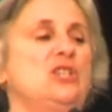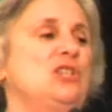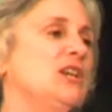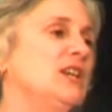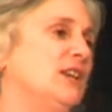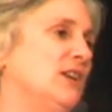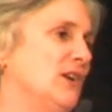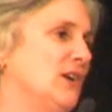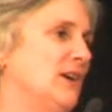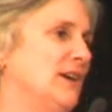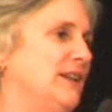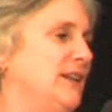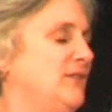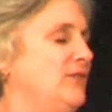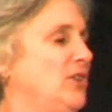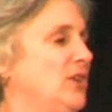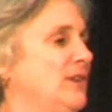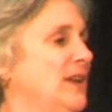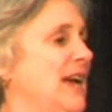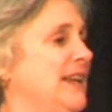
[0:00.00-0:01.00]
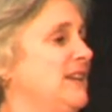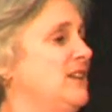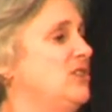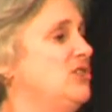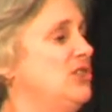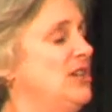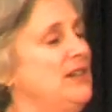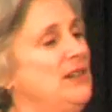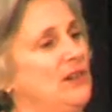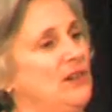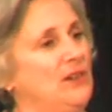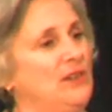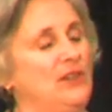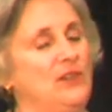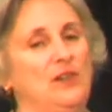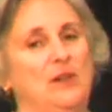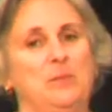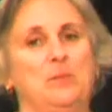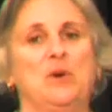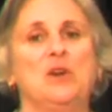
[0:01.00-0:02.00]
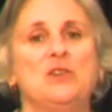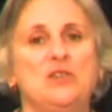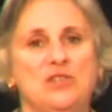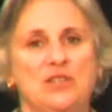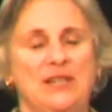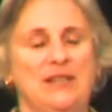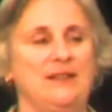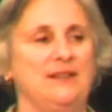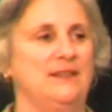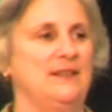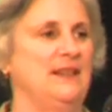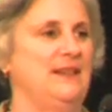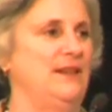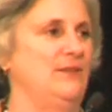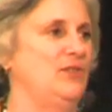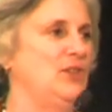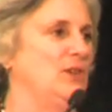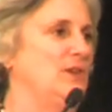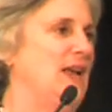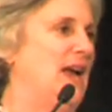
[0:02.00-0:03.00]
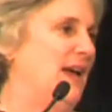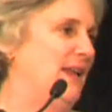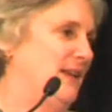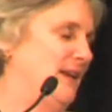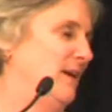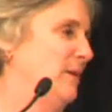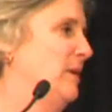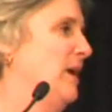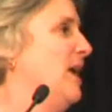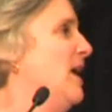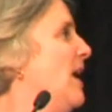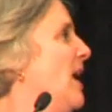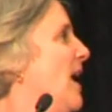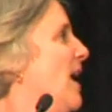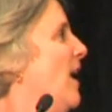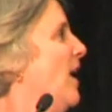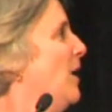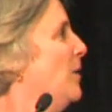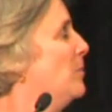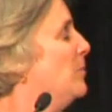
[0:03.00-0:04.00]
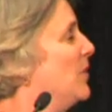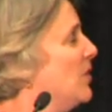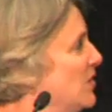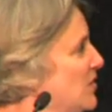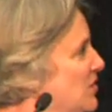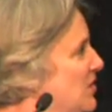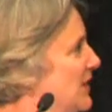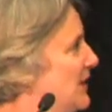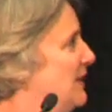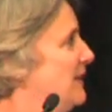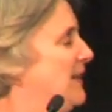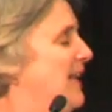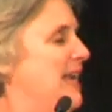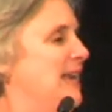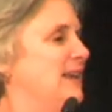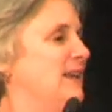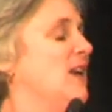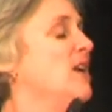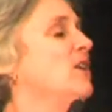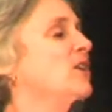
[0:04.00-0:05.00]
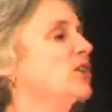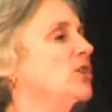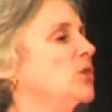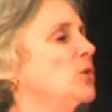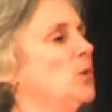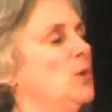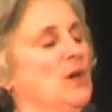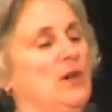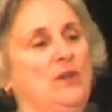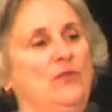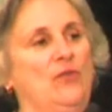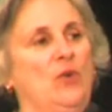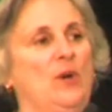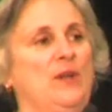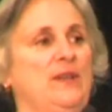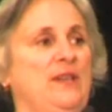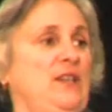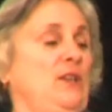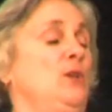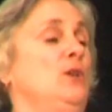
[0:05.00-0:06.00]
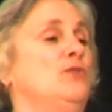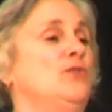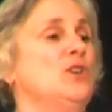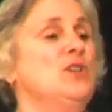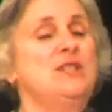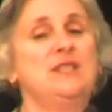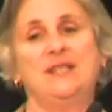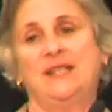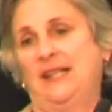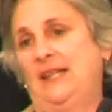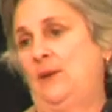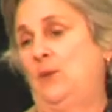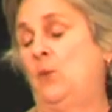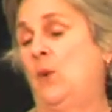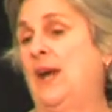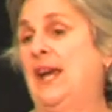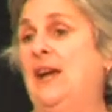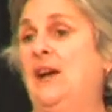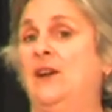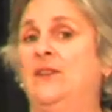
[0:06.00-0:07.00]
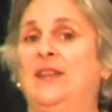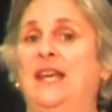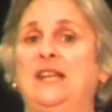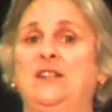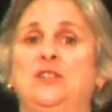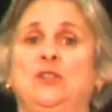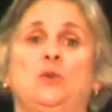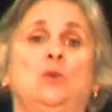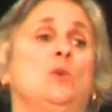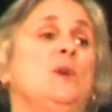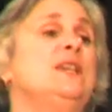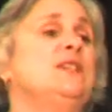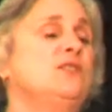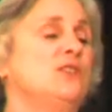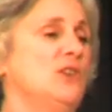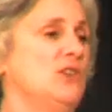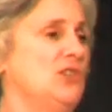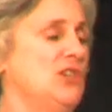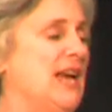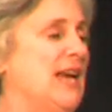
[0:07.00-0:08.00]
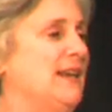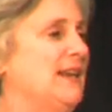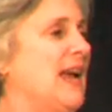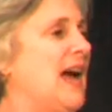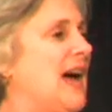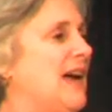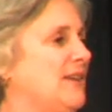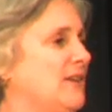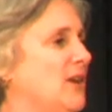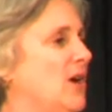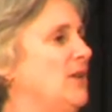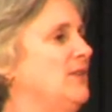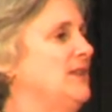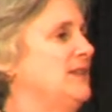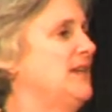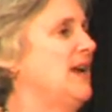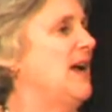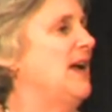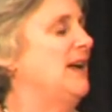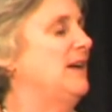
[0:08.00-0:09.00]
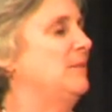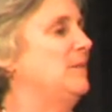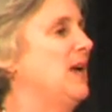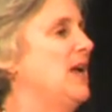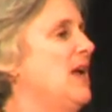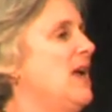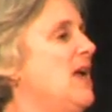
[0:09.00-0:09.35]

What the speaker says: ginner. And if you're not a ginner, you're a merchant. And if you're not a merchant, then you work for the university where they do research on cotton all the time.